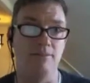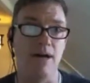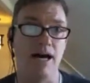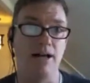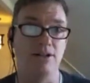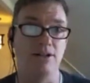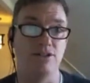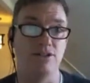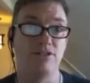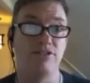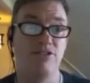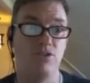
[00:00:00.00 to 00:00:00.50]

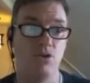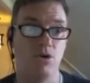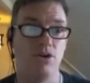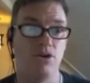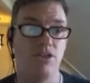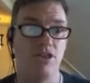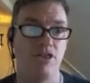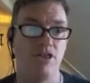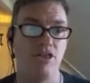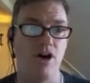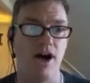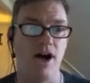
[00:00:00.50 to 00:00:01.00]
the
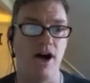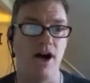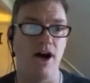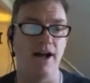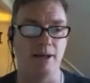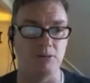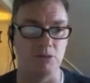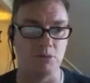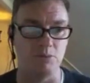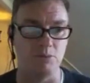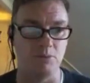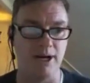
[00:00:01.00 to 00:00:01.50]

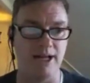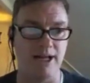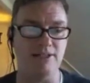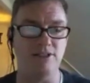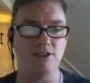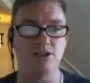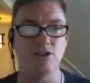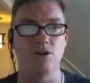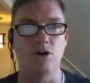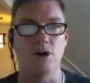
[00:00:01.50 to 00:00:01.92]
for the thought names: